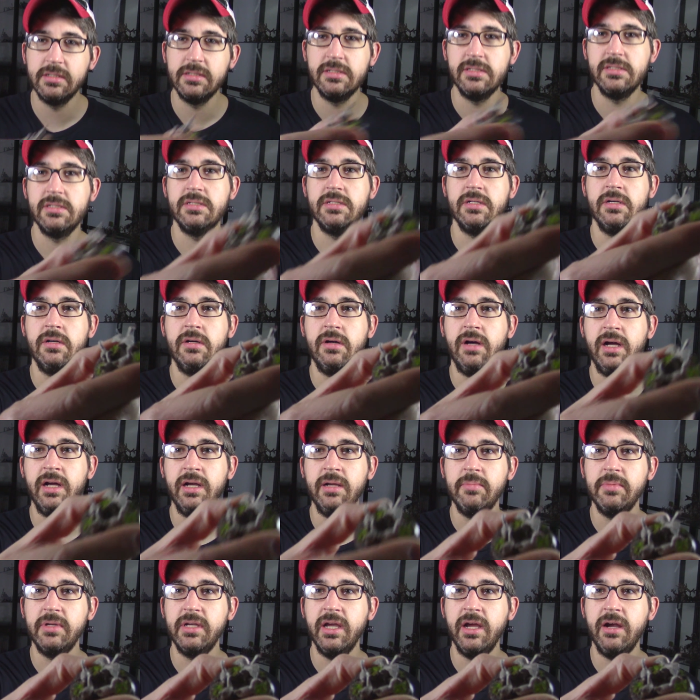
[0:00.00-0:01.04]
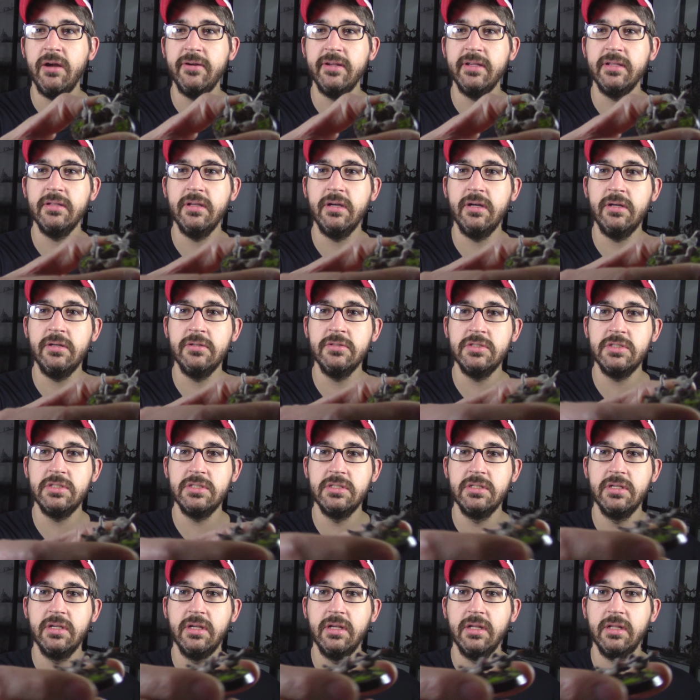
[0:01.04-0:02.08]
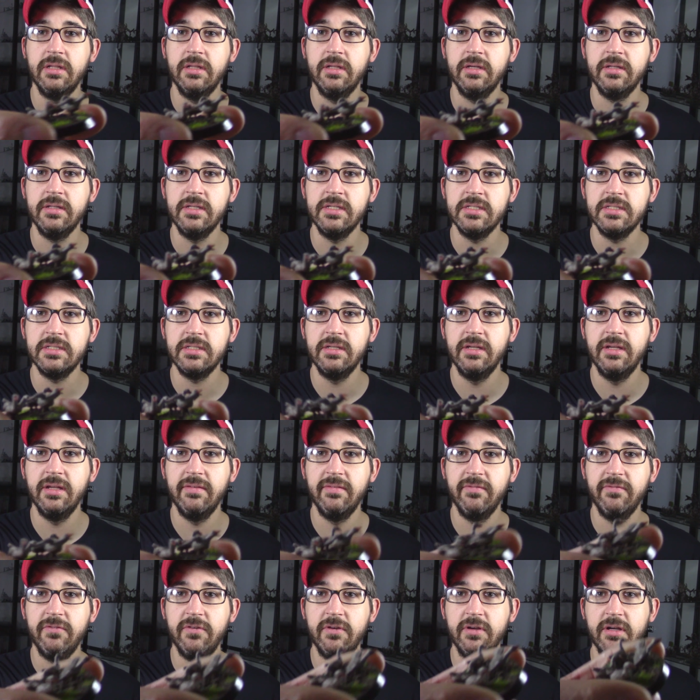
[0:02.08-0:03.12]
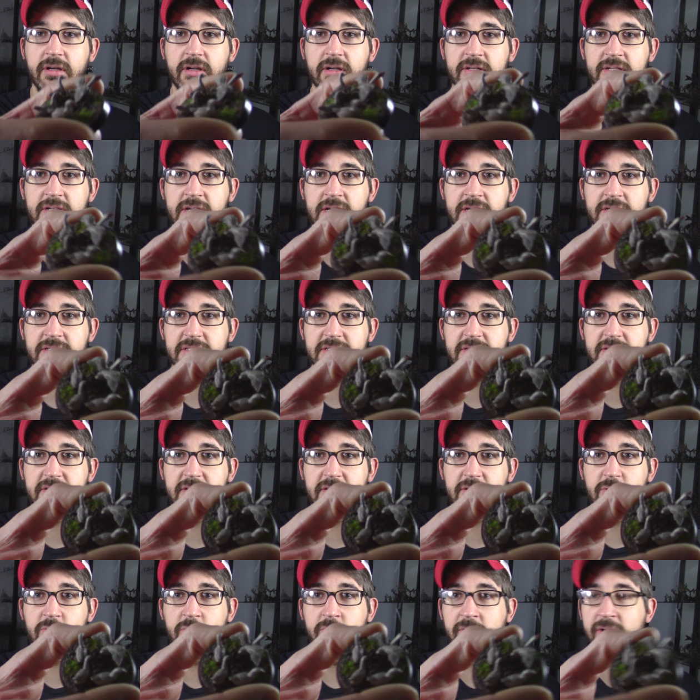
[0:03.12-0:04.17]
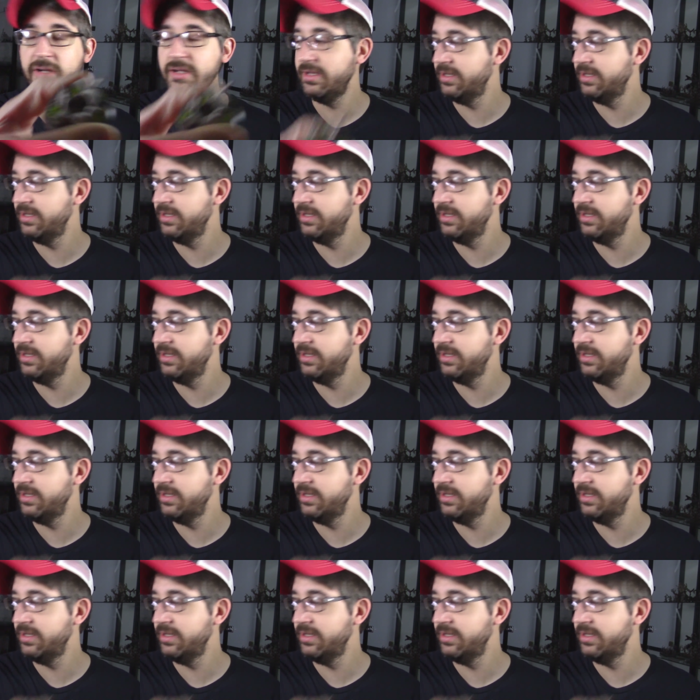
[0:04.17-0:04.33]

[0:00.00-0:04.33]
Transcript: So I'm counting those. Look at these fucking ducks. They're cool.